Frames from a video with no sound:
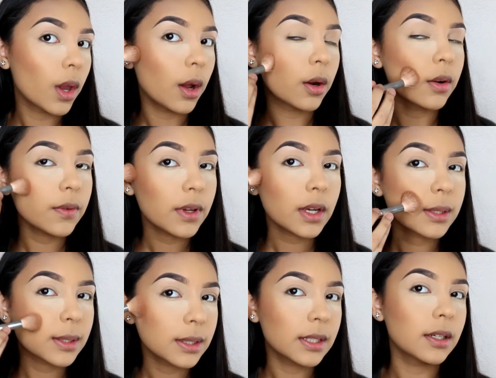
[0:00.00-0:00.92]
I don't know if you
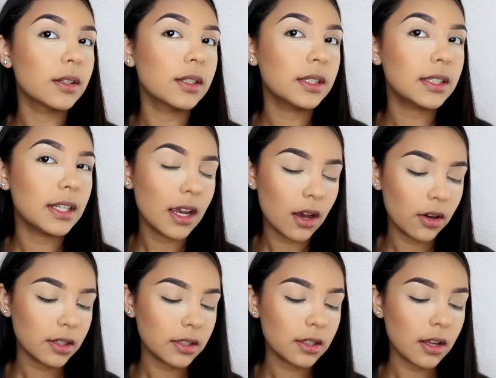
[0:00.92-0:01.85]
guys could tell, you see
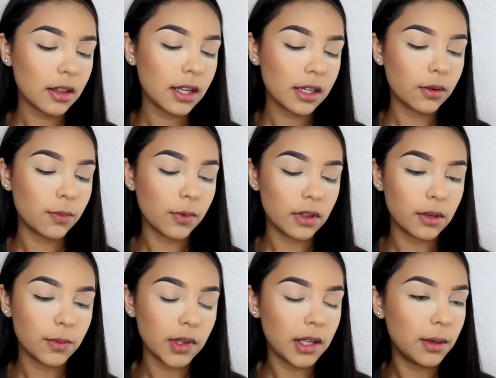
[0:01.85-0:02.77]
how it's not like a
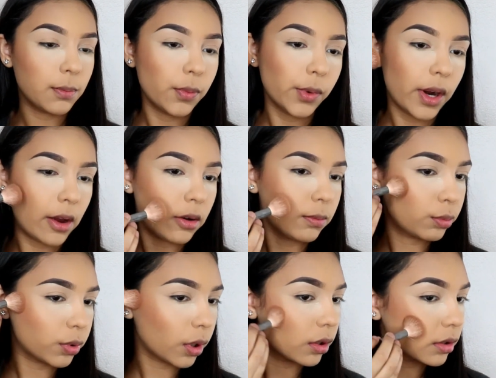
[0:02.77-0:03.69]
really brown
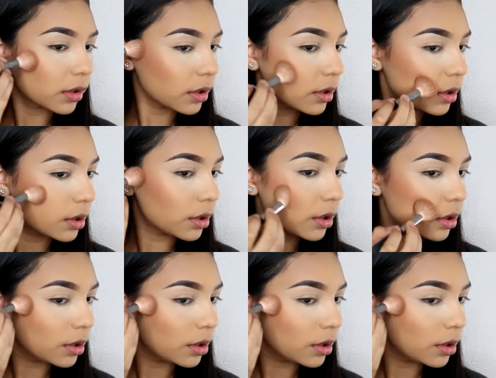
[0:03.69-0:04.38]
bronzer?